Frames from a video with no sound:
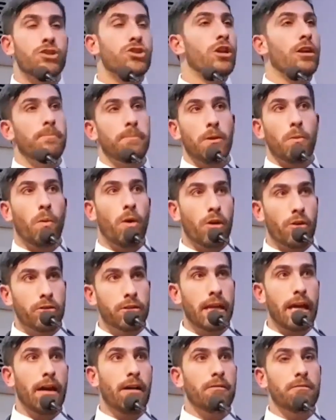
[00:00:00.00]
it shouldn't be
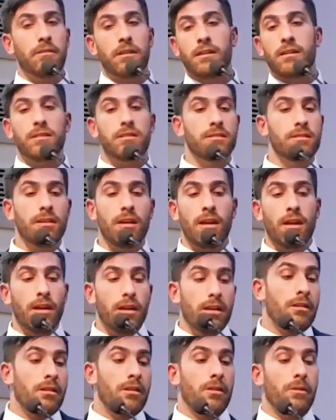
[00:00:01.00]
watered down and,
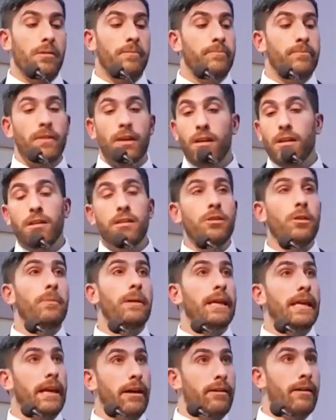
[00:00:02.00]
you know,
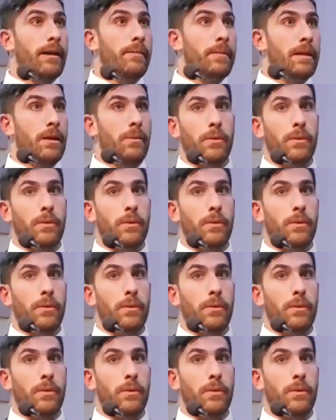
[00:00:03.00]
nobody cared.